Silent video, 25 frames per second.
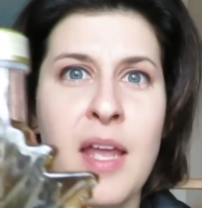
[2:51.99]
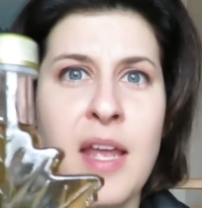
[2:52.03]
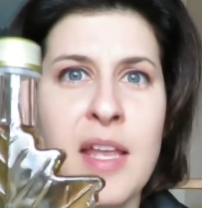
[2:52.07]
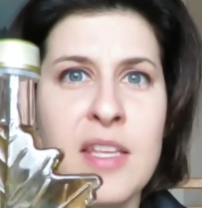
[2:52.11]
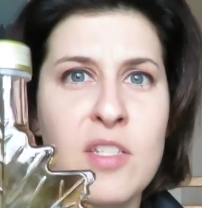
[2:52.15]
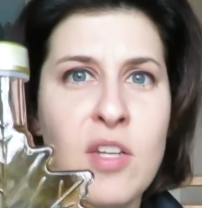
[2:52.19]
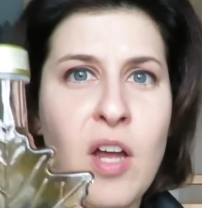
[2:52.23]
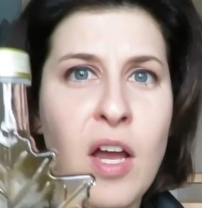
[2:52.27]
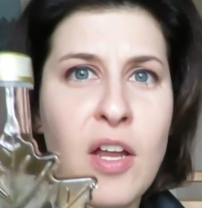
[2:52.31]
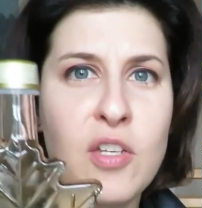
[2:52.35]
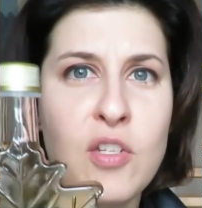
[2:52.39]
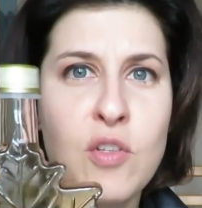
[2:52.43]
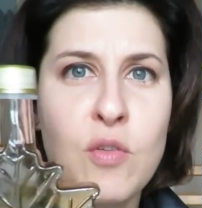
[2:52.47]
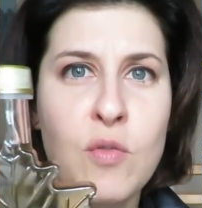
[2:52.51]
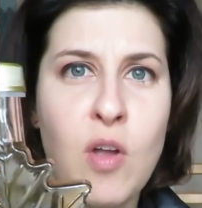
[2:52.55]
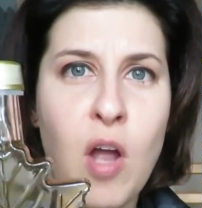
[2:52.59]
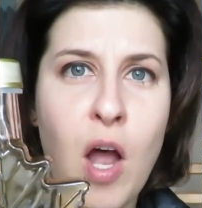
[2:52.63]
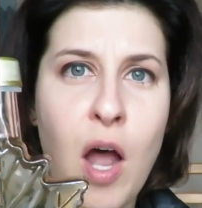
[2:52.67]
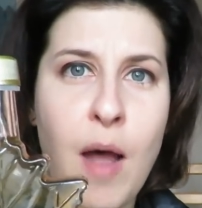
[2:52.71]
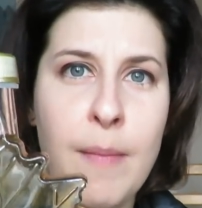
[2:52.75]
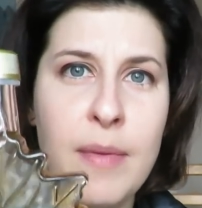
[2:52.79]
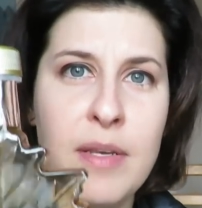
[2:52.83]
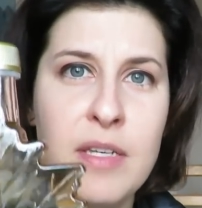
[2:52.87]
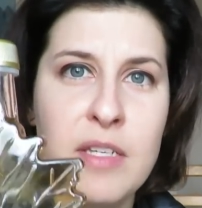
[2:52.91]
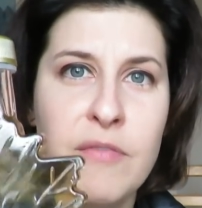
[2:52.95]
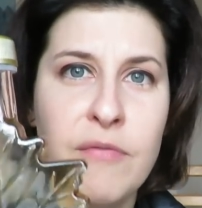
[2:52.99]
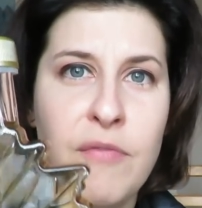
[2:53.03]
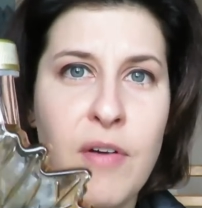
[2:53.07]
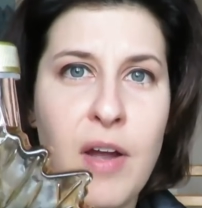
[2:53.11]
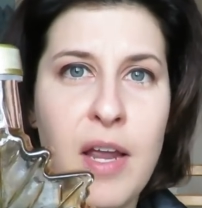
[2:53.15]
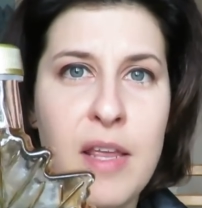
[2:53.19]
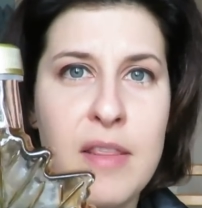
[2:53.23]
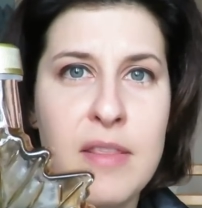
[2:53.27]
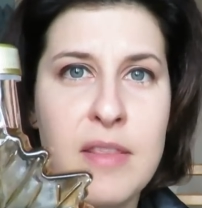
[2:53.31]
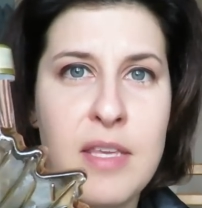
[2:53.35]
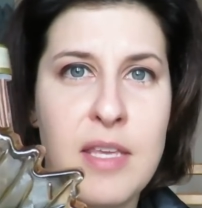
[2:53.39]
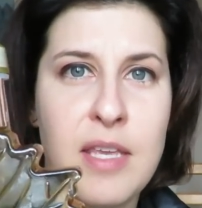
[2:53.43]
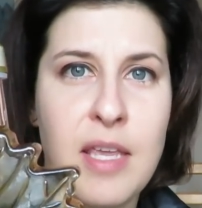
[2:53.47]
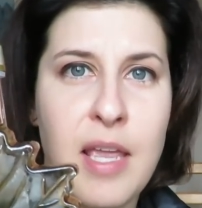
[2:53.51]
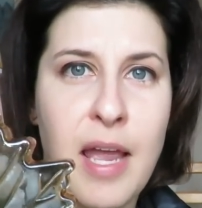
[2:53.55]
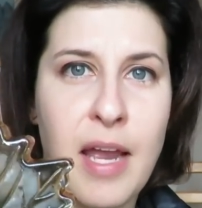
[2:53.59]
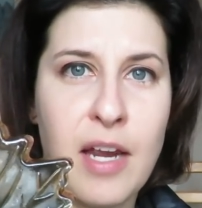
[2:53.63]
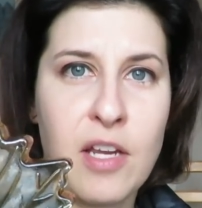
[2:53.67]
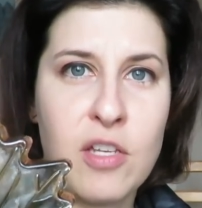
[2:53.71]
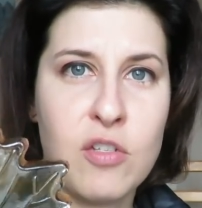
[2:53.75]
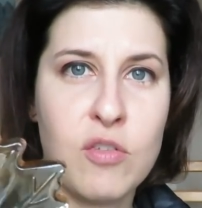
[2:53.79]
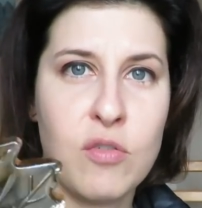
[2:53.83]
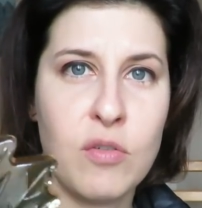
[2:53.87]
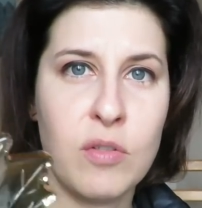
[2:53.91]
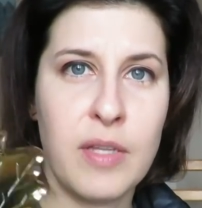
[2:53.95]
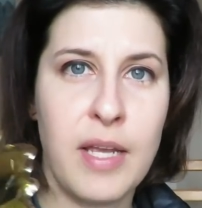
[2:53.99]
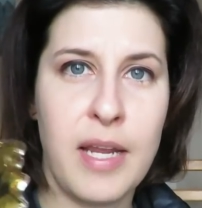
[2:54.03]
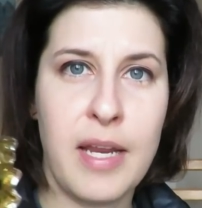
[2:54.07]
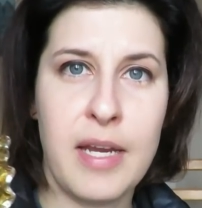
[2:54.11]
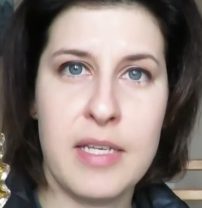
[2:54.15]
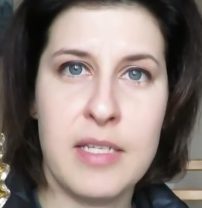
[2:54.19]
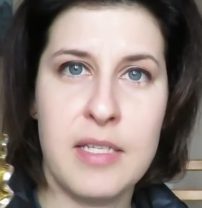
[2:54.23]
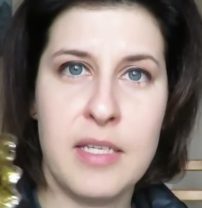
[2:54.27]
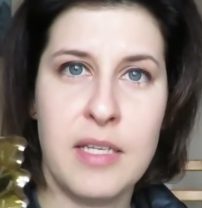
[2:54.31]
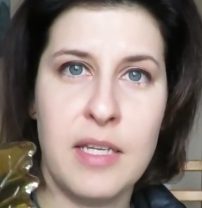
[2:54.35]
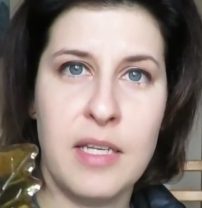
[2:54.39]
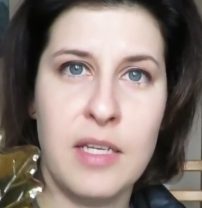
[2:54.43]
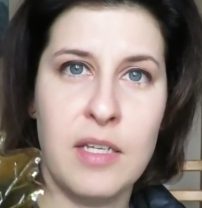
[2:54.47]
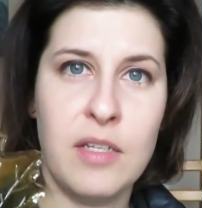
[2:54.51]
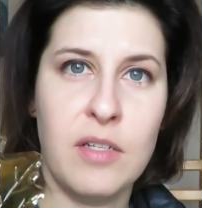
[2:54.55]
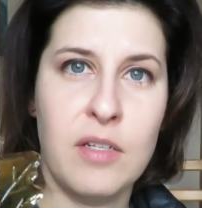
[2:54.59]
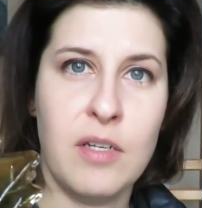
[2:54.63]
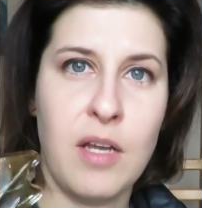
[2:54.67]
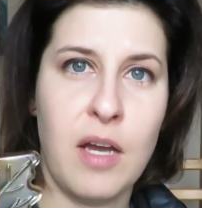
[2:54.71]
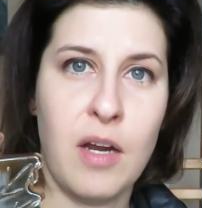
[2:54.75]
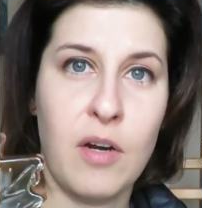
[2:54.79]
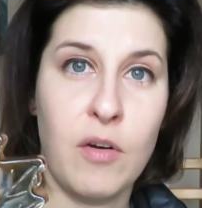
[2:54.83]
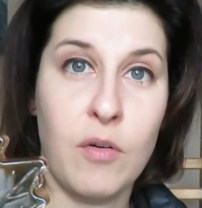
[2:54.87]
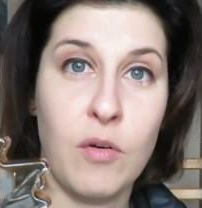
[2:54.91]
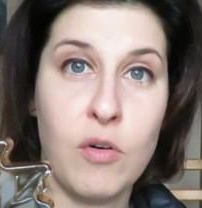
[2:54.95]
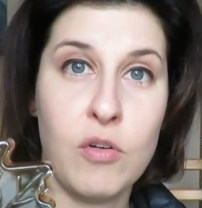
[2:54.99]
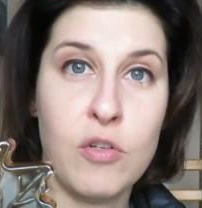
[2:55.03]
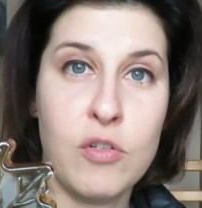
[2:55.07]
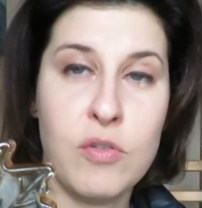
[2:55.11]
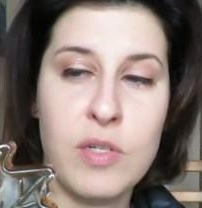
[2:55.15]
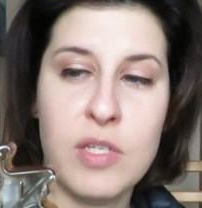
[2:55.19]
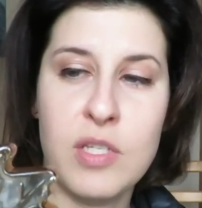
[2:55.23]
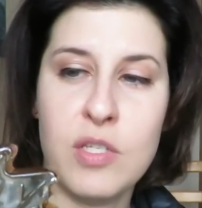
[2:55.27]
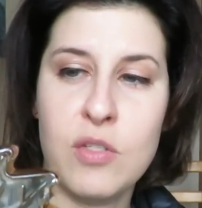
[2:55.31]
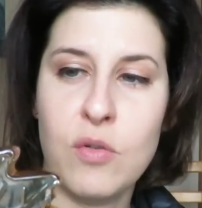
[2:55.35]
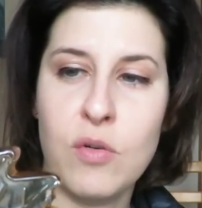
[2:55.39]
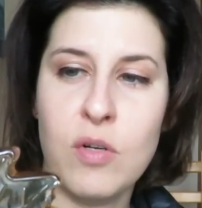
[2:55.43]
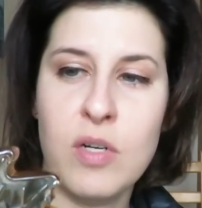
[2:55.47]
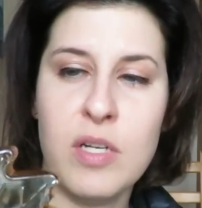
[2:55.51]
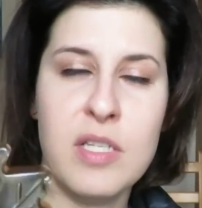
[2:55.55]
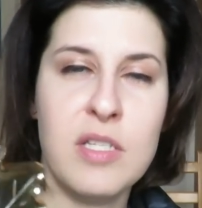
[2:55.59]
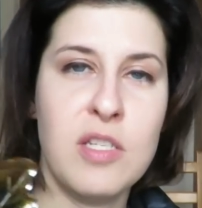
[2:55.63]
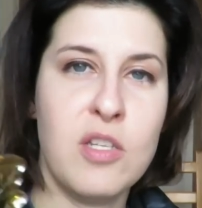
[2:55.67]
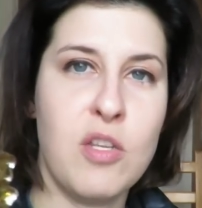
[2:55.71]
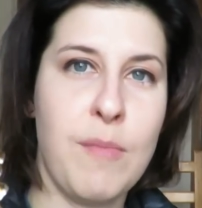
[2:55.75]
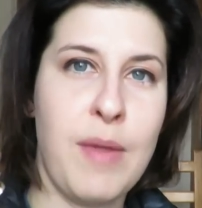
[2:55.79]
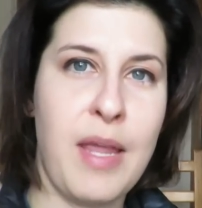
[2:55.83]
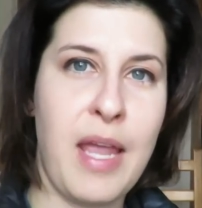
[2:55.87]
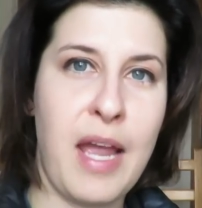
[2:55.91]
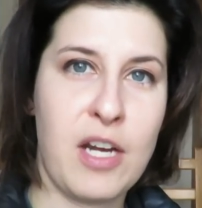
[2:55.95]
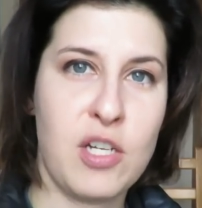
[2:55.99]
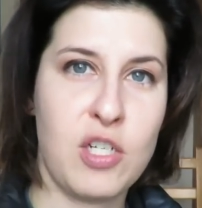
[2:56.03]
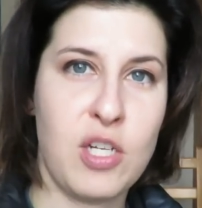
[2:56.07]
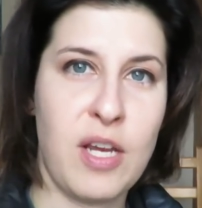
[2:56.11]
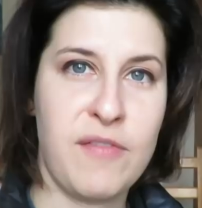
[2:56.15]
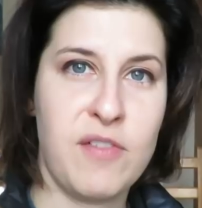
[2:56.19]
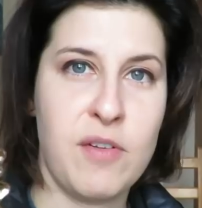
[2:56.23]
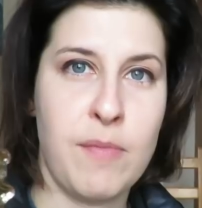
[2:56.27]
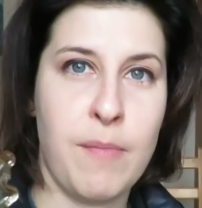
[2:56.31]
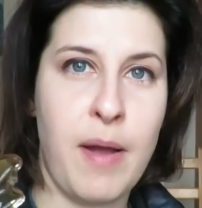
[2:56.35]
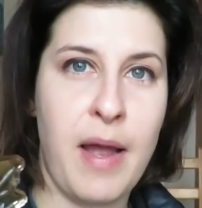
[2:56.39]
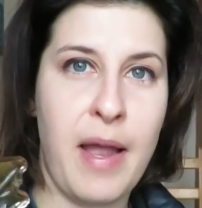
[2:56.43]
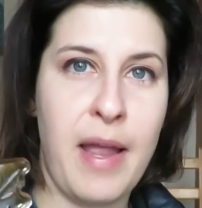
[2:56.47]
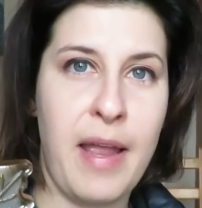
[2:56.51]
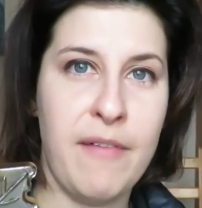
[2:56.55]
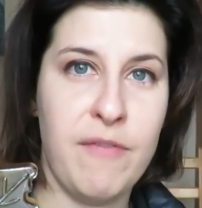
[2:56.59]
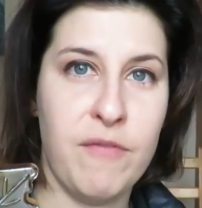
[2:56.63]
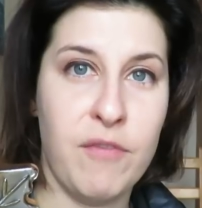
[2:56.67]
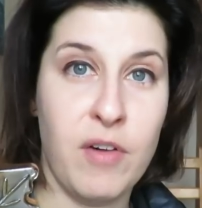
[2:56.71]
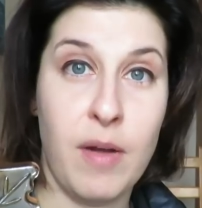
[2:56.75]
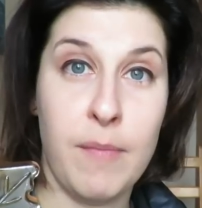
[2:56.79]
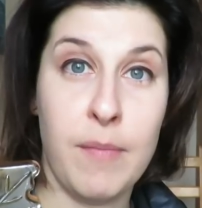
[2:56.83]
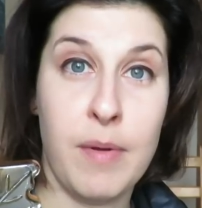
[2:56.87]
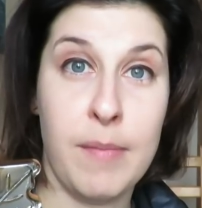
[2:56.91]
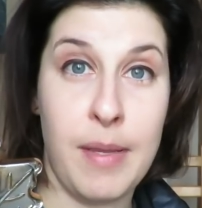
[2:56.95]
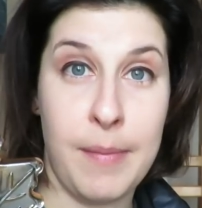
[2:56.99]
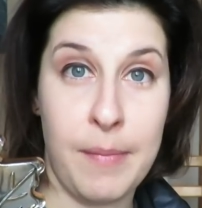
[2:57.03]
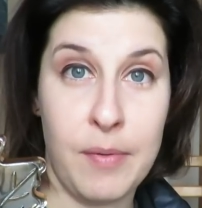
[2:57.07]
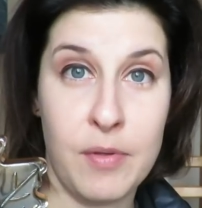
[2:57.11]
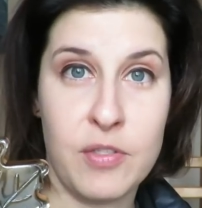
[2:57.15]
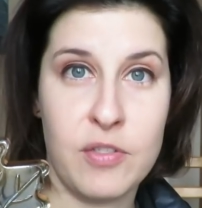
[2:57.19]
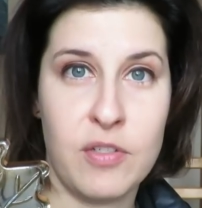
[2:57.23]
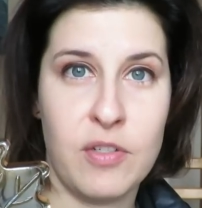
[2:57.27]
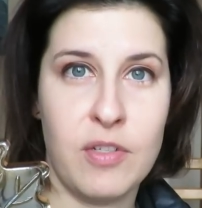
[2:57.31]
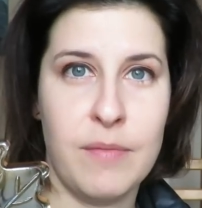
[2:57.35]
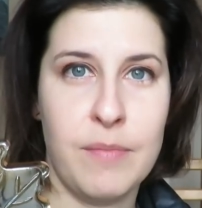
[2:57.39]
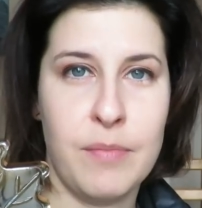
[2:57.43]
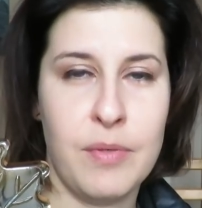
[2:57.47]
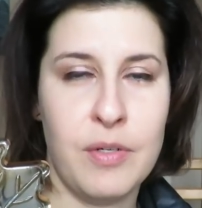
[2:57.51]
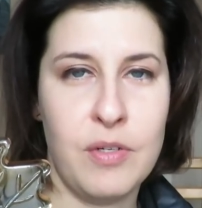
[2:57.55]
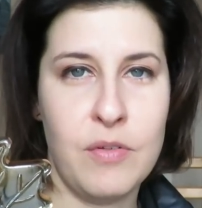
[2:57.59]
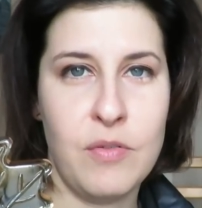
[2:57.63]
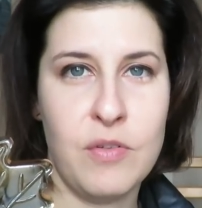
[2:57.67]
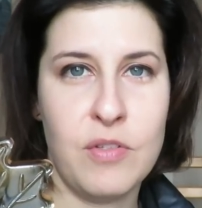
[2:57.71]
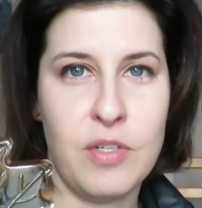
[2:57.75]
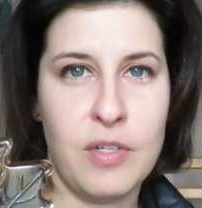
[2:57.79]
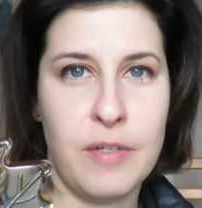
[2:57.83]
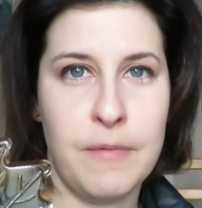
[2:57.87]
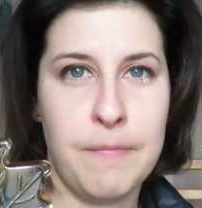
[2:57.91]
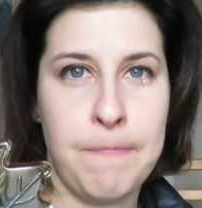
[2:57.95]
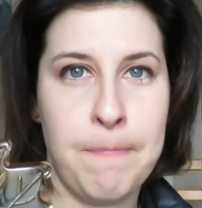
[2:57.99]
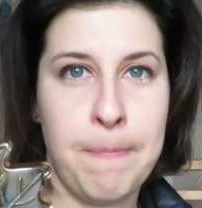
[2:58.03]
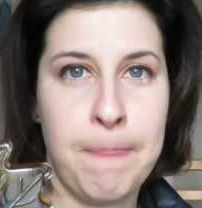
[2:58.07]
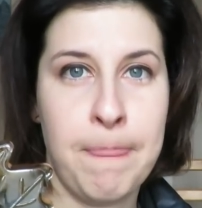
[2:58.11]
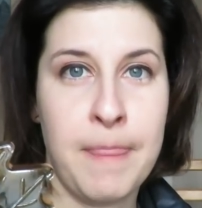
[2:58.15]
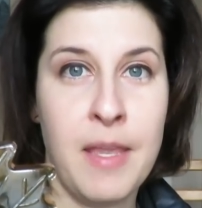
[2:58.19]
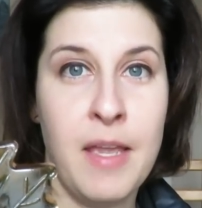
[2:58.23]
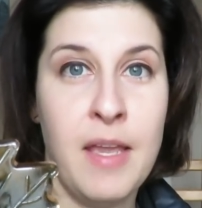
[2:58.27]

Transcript: It's not too common to find the extra light in uh, grocery stores, and you may actually have to buy it from a maple syrup producer.